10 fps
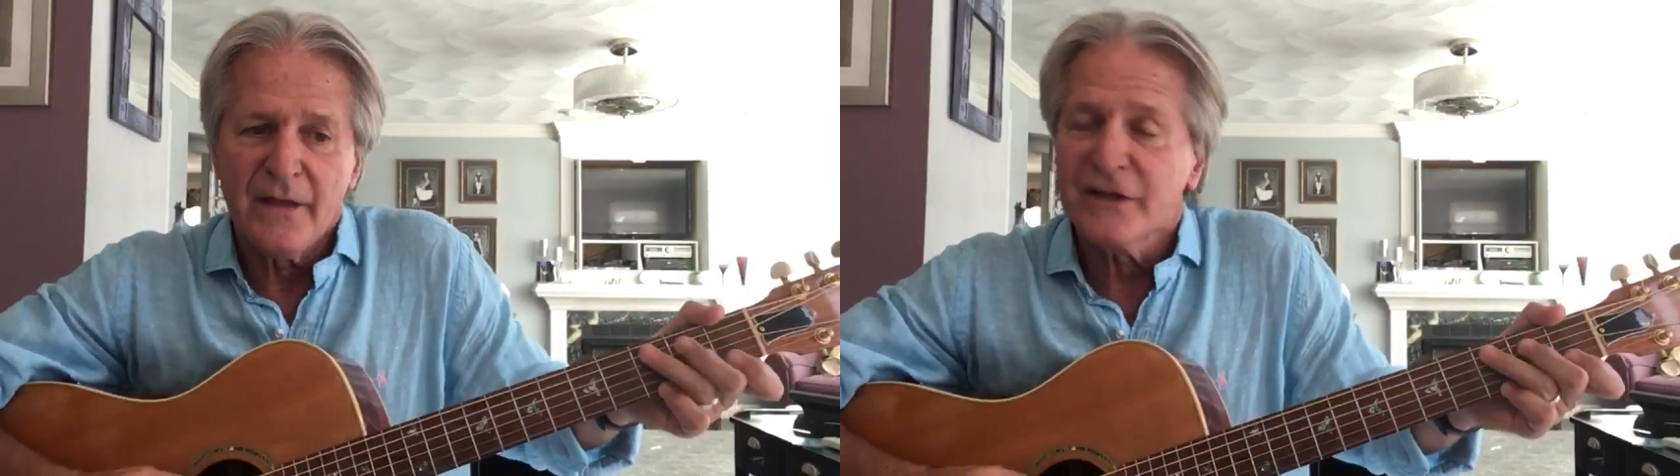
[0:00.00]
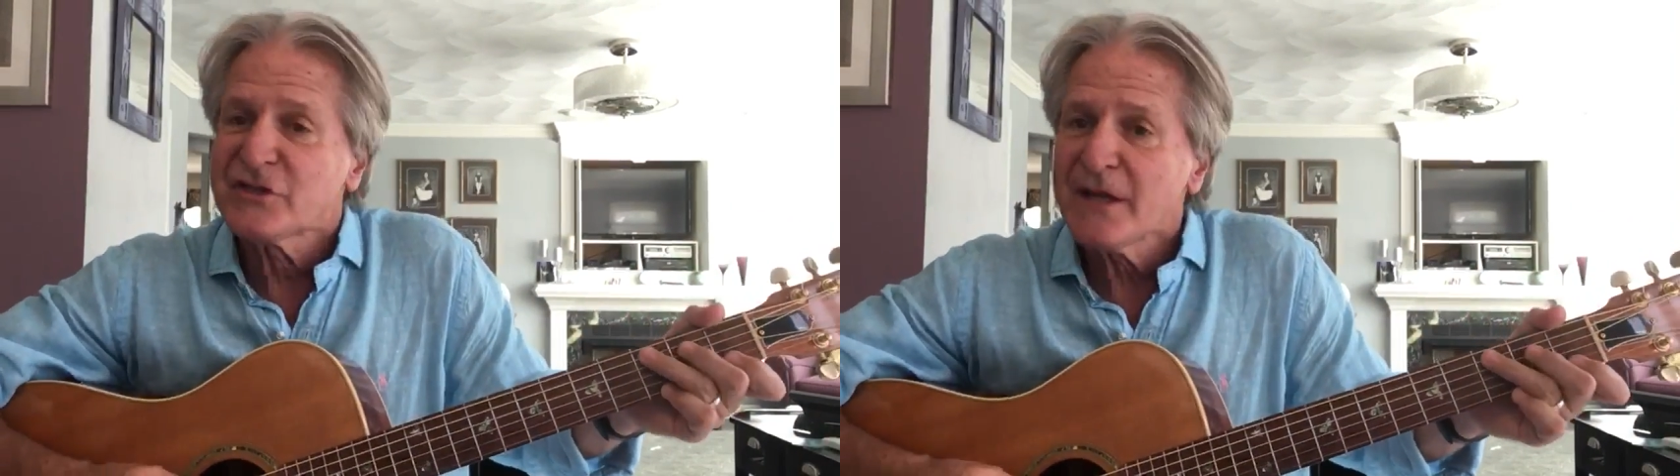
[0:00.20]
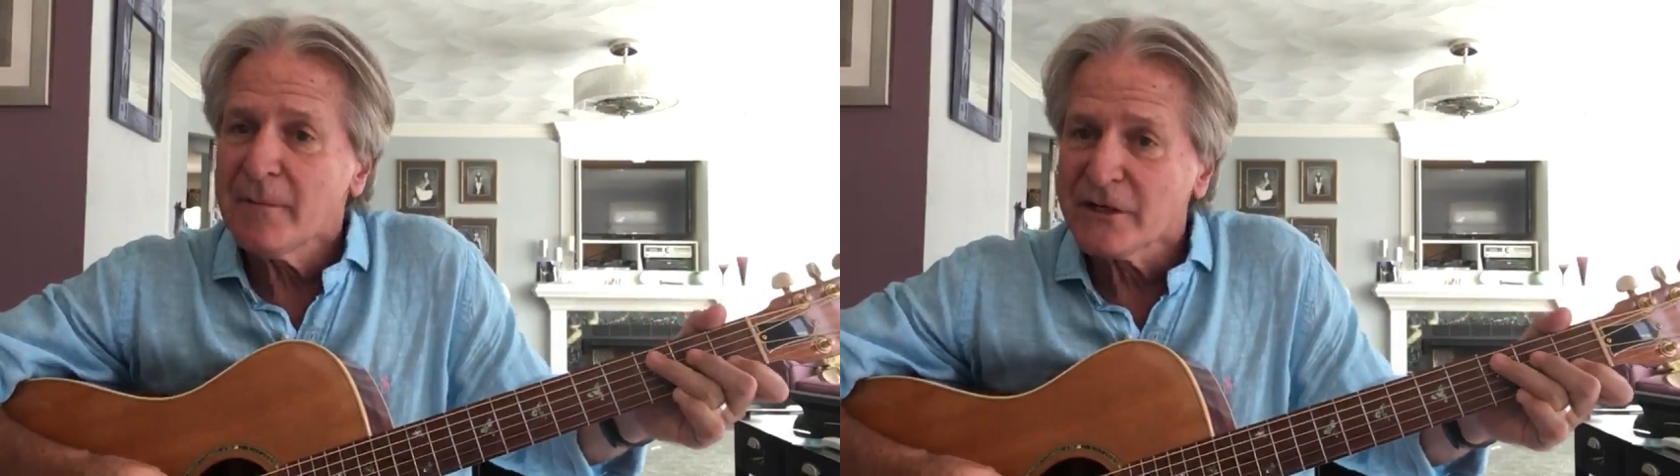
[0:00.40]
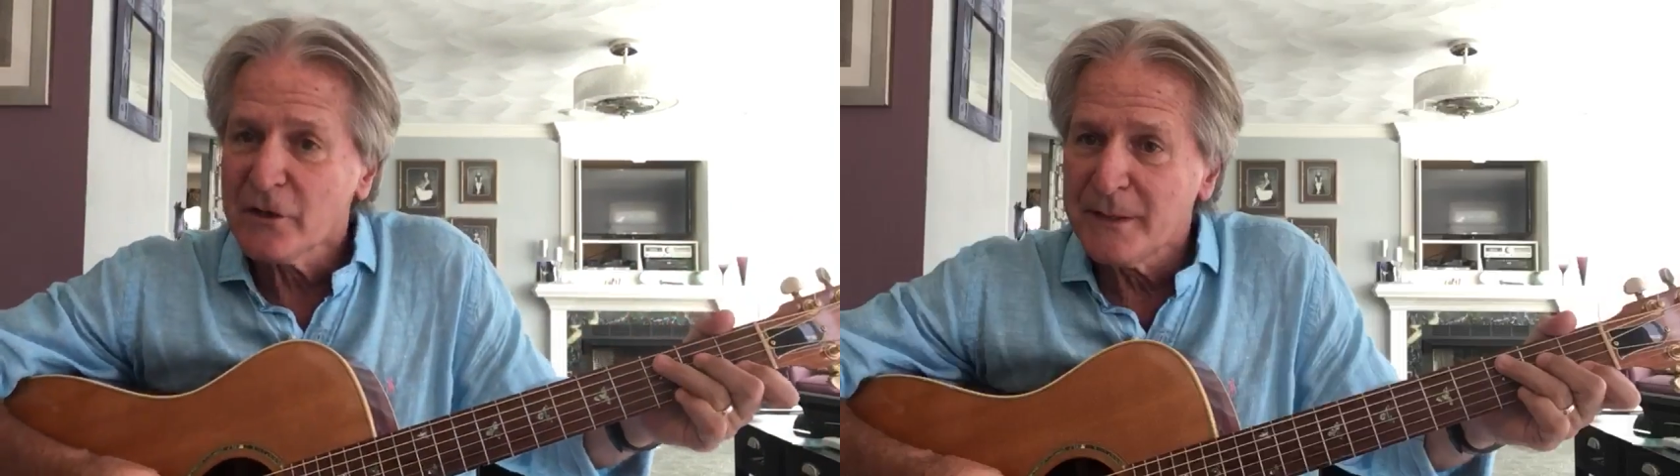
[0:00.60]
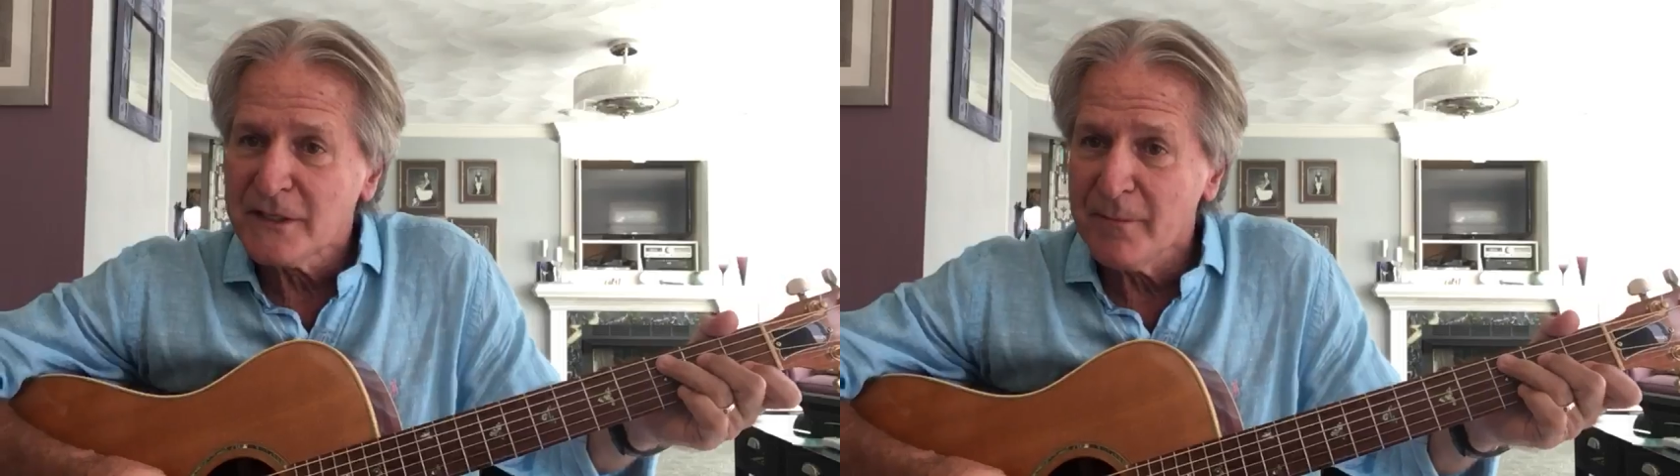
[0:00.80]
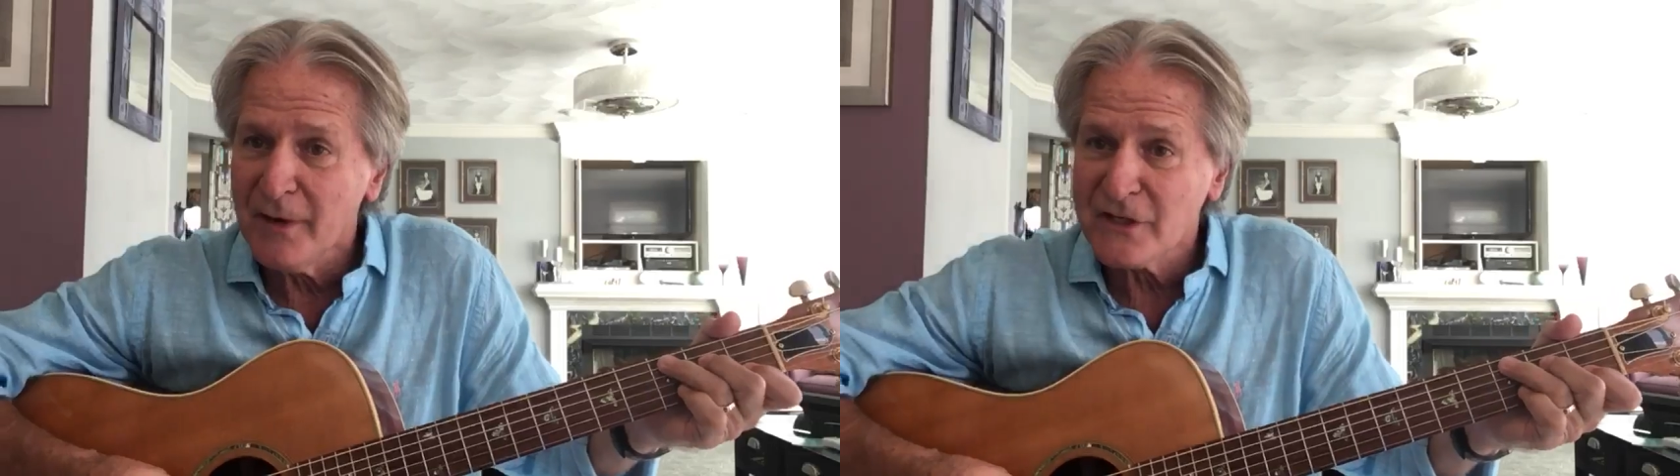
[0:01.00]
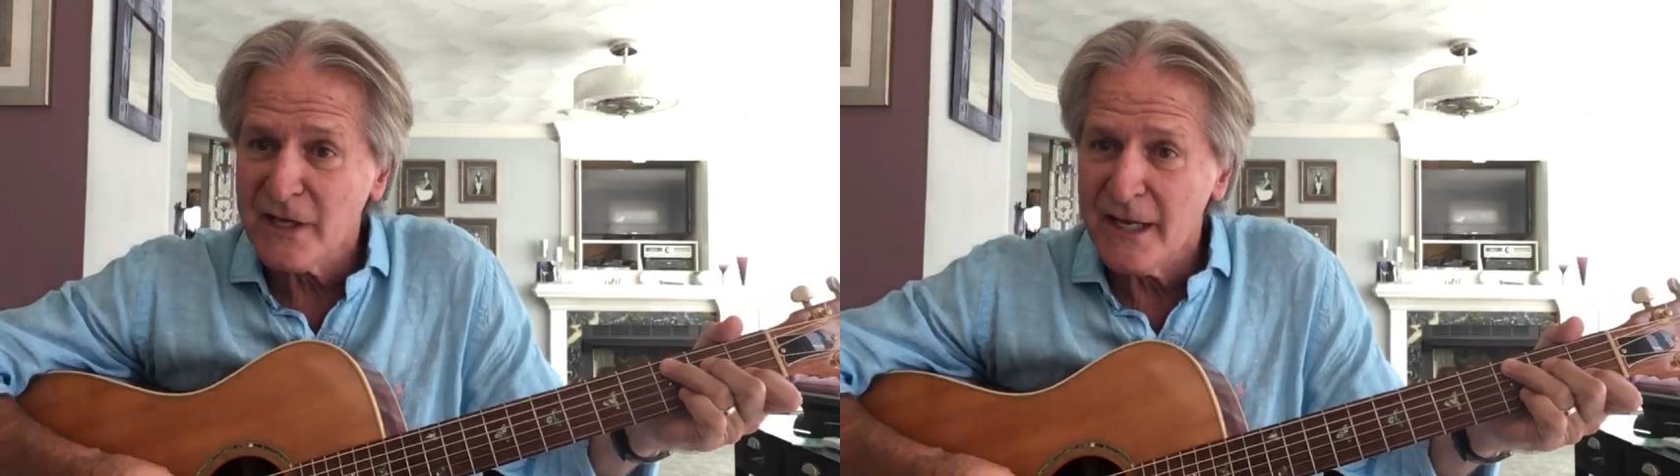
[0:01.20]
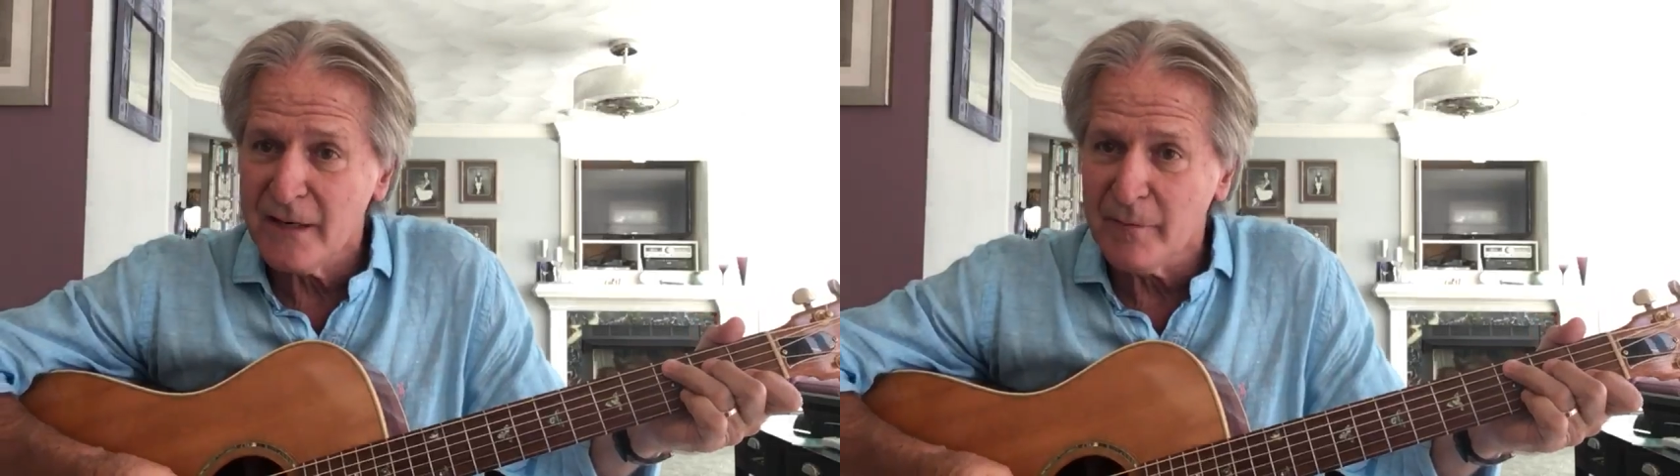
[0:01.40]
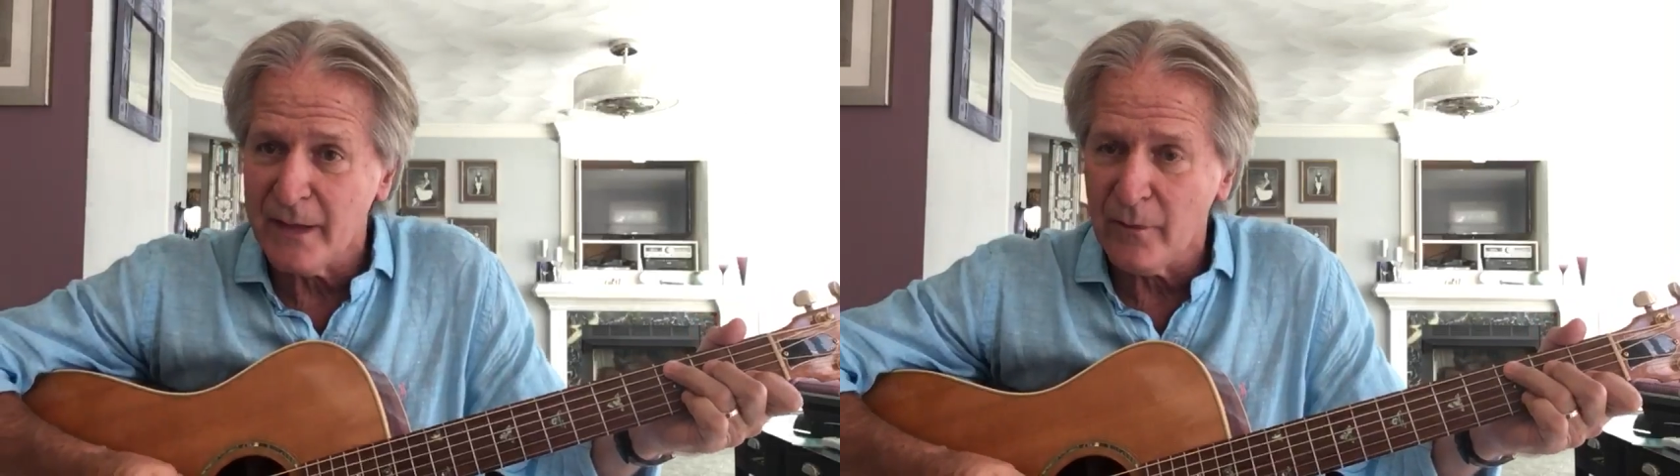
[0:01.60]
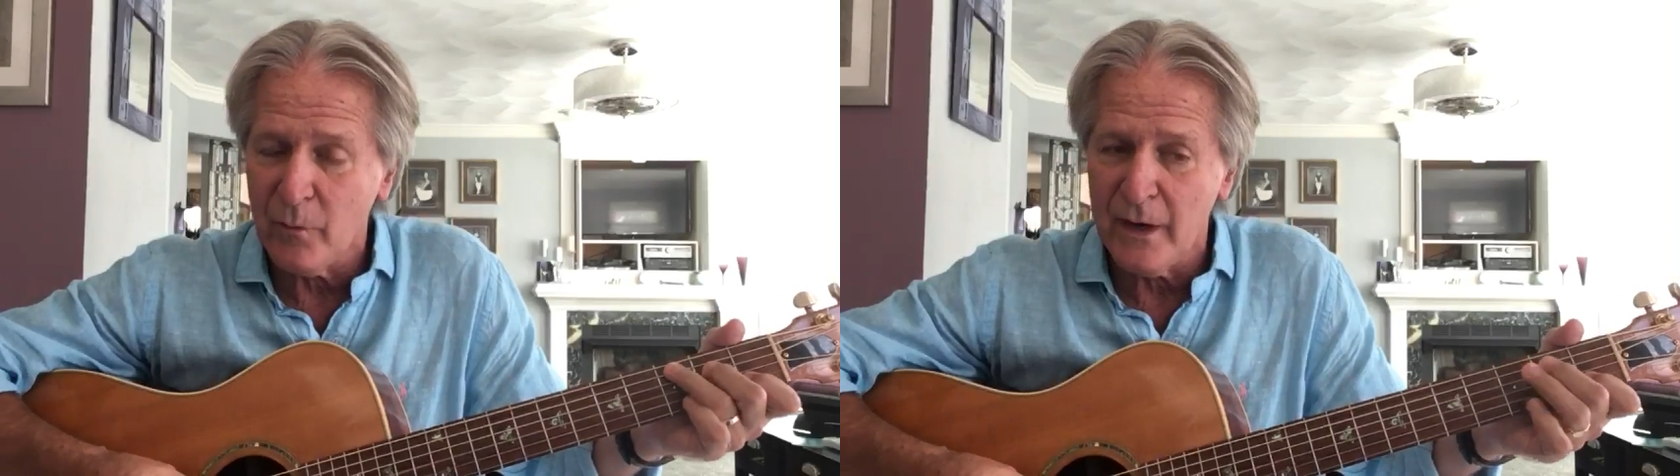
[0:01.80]
it's going to be 10 bucks a head,
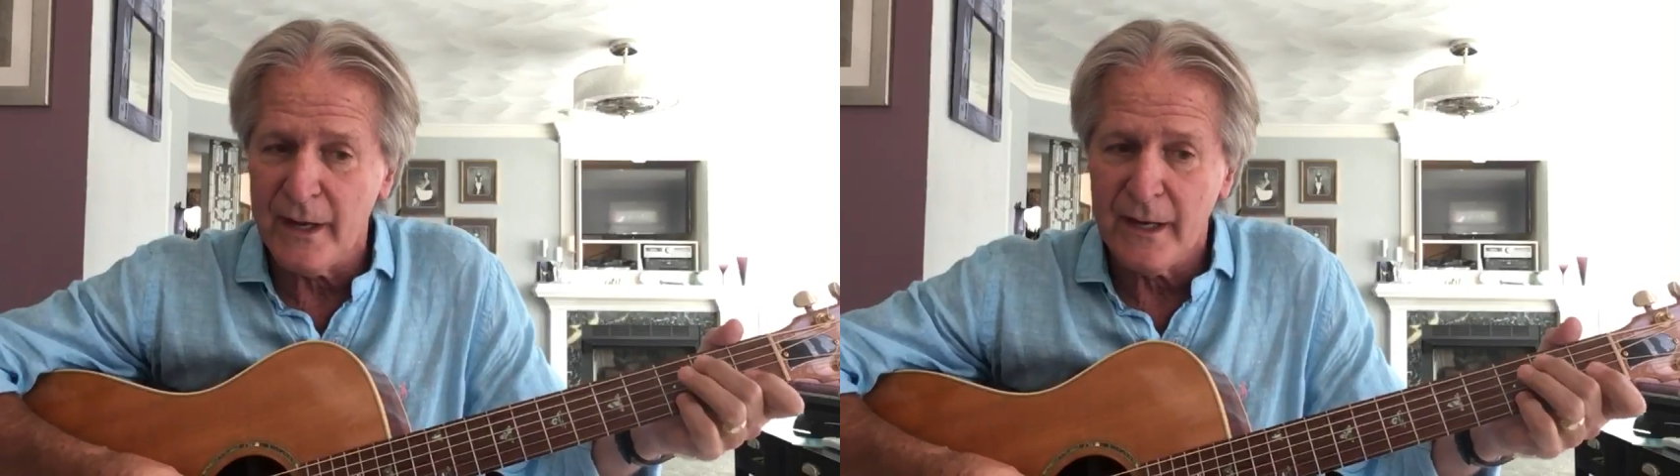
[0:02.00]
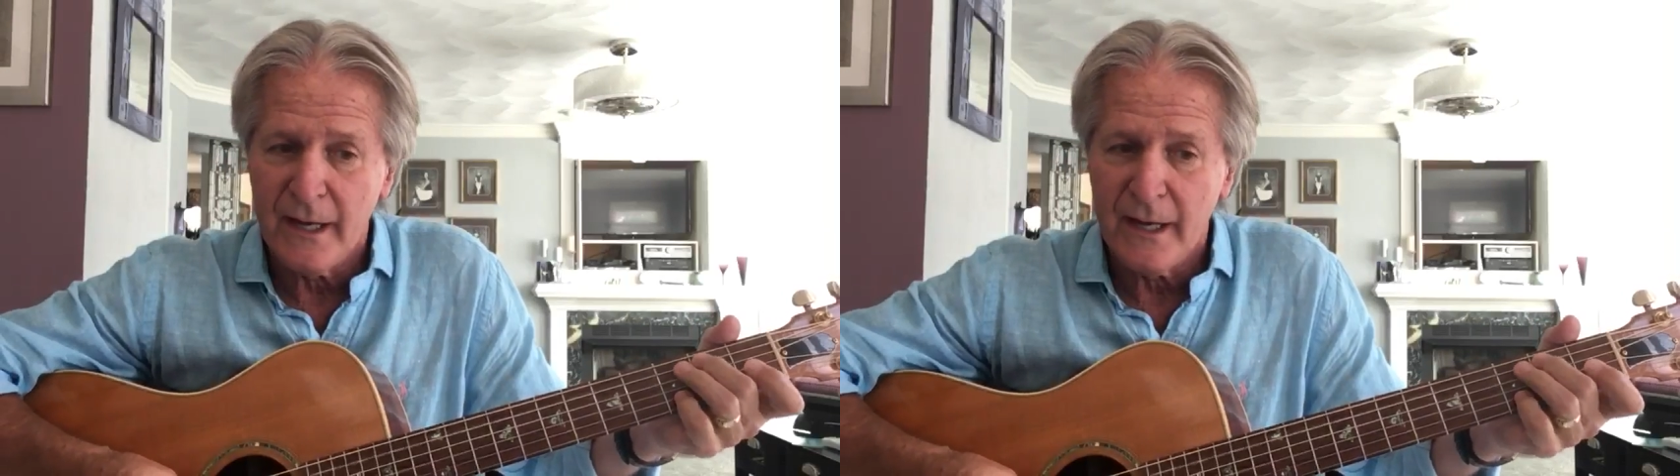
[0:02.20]
by the way.